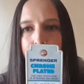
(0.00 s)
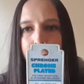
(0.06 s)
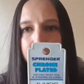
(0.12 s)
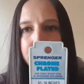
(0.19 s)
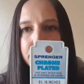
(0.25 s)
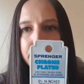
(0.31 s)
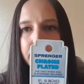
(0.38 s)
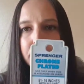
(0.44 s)
You
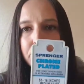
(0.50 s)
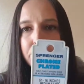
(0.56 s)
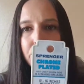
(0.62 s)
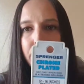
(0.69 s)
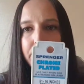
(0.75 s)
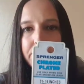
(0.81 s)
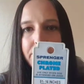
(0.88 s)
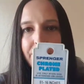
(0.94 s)
can see it
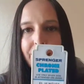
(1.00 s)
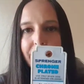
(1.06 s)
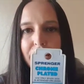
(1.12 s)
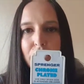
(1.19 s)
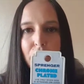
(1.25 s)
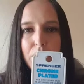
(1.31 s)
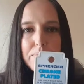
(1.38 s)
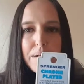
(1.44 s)
right there.
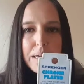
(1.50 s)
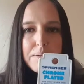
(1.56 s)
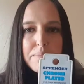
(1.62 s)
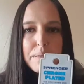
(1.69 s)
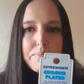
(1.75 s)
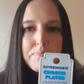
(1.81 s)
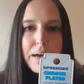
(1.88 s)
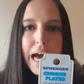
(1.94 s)
I know it
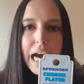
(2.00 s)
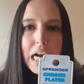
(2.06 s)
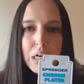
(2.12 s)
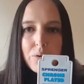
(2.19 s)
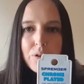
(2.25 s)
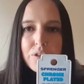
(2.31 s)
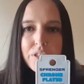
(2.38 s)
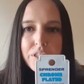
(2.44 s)
might be
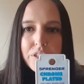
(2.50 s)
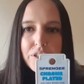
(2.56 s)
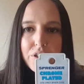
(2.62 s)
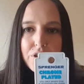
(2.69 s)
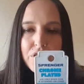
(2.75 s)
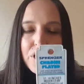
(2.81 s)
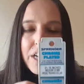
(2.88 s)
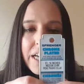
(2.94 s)
backwards
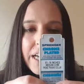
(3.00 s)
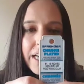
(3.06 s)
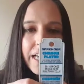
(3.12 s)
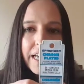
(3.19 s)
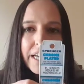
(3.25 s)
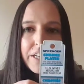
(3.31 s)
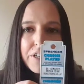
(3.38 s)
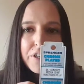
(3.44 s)

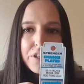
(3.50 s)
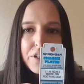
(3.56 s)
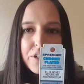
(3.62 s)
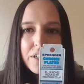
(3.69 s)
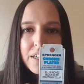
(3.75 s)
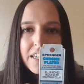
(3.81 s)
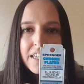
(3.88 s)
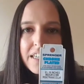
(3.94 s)
in
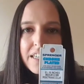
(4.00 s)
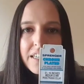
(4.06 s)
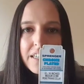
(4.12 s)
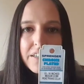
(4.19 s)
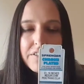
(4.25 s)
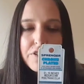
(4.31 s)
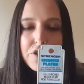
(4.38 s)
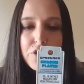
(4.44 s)
your
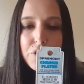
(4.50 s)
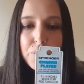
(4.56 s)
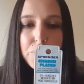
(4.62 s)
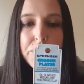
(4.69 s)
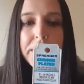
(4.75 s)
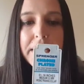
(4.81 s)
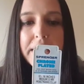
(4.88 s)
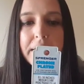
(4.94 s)

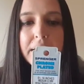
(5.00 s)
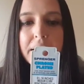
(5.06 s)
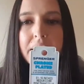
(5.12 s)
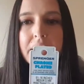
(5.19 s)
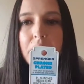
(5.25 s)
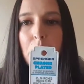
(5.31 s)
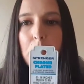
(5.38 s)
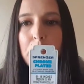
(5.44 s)
screen,
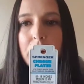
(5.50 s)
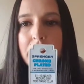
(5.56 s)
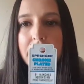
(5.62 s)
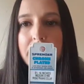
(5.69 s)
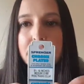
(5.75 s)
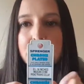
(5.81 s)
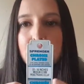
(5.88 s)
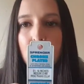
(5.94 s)
but
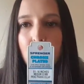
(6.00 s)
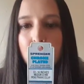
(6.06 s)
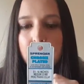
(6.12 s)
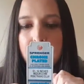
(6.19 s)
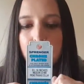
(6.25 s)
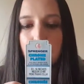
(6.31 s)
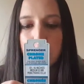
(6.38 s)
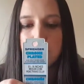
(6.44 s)
it is
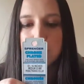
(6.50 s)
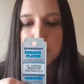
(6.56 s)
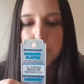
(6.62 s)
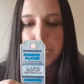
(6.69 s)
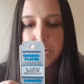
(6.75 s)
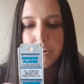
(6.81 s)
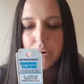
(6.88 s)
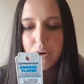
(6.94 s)
called a
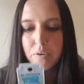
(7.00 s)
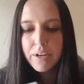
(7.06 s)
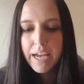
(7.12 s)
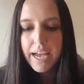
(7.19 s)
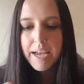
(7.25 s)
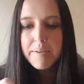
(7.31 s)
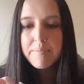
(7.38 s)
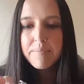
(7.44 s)
Hermspringer,
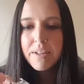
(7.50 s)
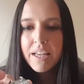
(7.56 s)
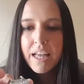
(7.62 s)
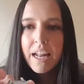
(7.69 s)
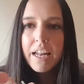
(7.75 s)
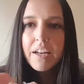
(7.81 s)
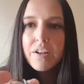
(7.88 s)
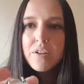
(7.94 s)
okay?
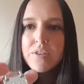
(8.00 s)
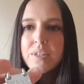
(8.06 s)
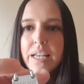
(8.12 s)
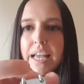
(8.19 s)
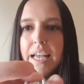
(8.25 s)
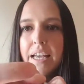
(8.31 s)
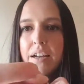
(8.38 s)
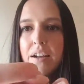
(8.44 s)
And it'll
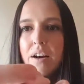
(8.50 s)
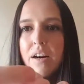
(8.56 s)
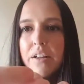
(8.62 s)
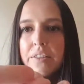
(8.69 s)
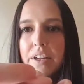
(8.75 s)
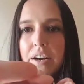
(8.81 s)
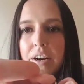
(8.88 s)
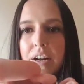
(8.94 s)
say it
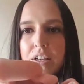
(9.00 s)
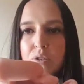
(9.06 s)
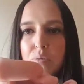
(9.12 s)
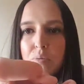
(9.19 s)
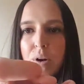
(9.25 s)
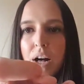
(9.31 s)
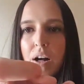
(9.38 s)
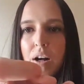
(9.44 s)
on there
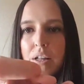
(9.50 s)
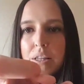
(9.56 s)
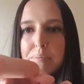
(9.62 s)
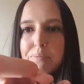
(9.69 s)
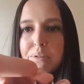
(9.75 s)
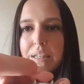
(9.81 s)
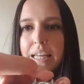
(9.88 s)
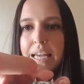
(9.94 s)
as well on
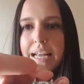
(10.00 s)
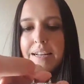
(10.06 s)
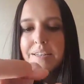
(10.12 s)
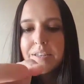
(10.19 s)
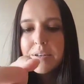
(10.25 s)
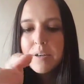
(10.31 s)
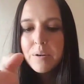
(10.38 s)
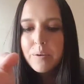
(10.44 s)
the
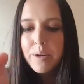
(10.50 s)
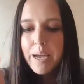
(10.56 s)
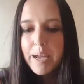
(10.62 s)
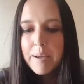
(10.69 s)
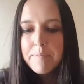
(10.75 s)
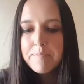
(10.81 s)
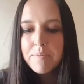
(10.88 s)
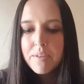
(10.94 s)
plate,
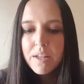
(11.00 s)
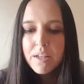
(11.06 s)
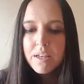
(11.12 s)
okay?